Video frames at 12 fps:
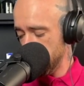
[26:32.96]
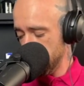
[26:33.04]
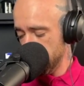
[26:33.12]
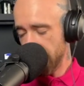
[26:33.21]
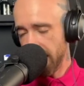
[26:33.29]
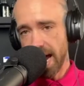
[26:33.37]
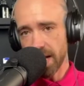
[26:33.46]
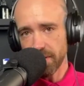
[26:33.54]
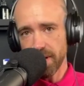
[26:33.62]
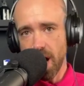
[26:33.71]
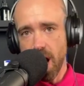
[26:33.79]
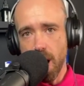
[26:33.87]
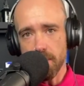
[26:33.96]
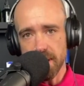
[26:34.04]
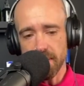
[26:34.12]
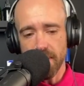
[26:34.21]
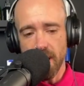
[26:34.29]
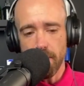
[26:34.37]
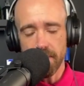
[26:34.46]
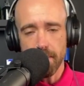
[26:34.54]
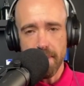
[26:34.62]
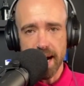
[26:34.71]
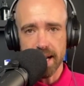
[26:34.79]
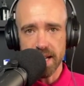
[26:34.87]
the hairs on their arm lift up in the
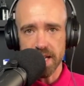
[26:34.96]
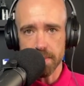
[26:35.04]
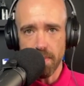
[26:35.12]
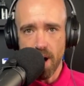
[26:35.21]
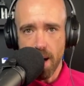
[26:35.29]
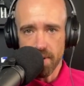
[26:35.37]
back of their spine,